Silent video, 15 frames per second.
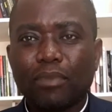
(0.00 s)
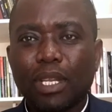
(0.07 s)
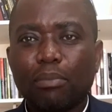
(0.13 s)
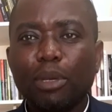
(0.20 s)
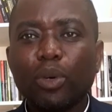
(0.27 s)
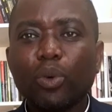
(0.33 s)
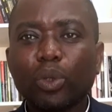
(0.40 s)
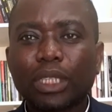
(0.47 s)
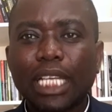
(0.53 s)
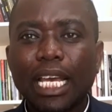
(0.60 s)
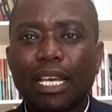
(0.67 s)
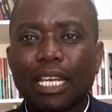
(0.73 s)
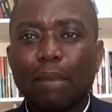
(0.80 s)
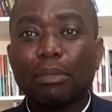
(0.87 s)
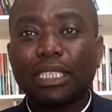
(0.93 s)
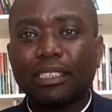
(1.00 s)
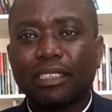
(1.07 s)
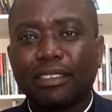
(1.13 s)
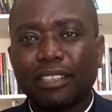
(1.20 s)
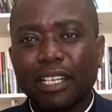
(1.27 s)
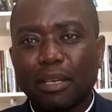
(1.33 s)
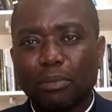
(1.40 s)
Me hu se na me
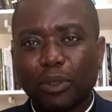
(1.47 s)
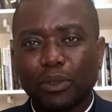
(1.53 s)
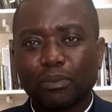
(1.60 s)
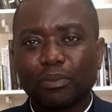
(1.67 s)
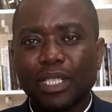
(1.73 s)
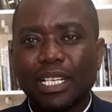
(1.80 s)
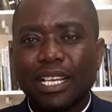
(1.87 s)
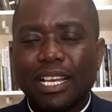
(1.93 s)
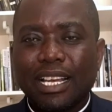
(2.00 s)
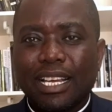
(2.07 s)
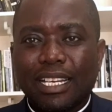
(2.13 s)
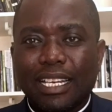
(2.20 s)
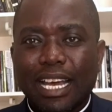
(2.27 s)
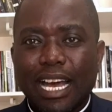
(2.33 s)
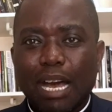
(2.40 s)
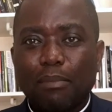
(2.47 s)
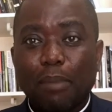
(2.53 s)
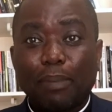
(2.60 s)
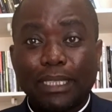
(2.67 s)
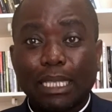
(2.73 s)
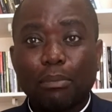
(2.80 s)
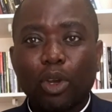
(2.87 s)
titre mu. Na me
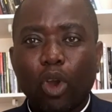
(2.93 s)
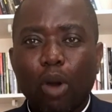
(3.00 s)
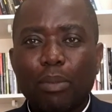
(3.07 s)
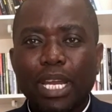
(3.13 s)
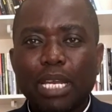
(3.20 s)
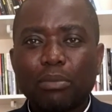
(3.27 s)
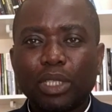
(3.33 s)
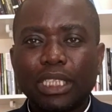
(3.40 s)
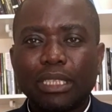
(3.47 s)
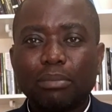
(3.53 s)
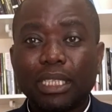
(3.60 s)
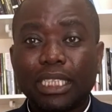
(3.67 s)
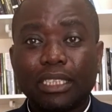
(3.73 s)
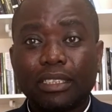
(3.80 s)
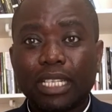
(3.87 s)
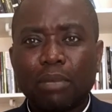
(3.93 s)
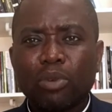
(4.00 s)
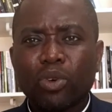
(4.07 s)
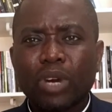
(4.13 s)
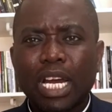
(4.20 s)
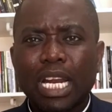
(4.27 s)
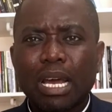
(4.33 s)
pesa me come nimu nti me titre
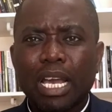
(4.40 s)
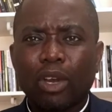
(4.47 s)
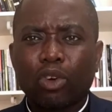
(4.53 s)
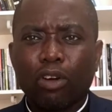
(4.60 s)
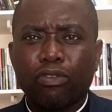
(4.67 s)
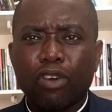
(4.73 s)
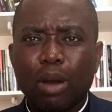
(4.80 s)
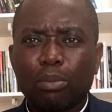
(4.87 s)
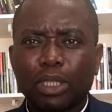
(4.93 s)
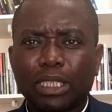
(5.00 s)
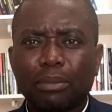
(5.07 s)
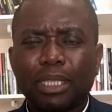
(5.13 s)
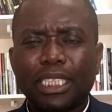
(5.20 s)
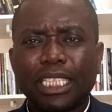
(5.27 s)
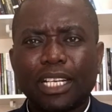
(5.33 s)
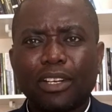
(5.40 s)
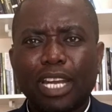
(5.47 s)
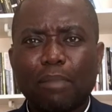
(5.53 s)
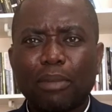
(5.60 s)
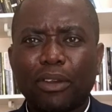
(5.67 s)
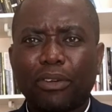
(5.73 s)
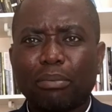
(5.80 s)
mu kra na enkrofo a motem nche no
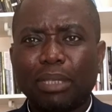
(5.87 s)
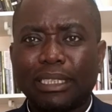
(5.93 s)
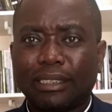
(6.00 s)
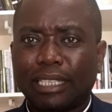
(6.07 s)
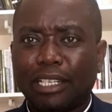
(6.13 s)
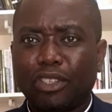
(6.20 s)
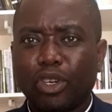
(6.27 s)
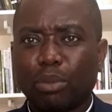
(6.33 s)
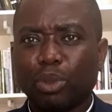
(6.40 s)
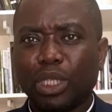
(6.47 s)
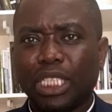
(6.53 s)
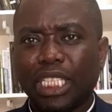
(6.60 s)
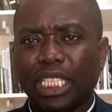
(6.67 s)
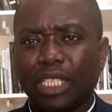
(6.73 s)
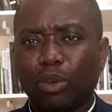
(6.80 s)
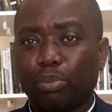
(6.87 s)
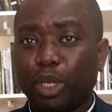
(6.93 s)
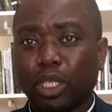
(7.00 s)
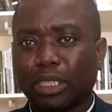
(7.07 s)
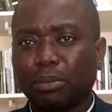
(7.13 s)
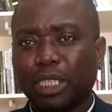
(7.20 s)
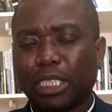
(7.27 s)
na me study o mu din obi
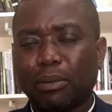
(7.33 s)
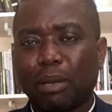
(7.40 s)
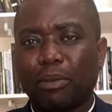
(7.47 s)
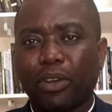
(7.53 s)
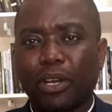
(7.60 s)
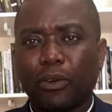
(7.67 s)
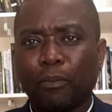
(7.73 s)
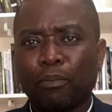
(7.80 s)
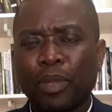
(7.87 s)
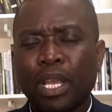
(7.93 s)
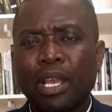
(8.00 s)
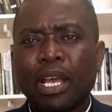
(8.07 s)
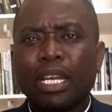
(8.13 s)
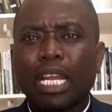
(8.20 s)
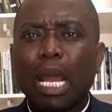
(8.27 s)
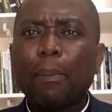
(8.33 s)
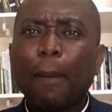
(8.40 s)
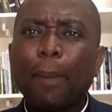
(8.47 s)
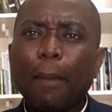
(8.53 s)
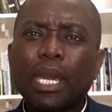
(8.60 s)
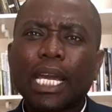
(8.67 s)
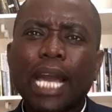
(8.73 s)
o tem nche me hwe no. Na
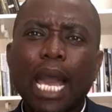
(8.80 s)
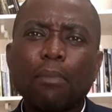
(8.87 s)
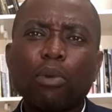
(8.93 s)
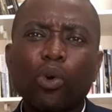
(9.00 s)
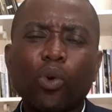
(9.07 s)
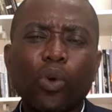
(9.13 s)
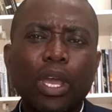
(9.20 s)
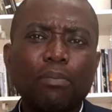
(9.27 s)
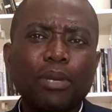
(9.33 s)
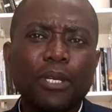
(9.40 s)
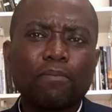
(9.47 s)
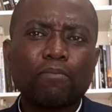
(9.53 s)
papa bi kan book way bi.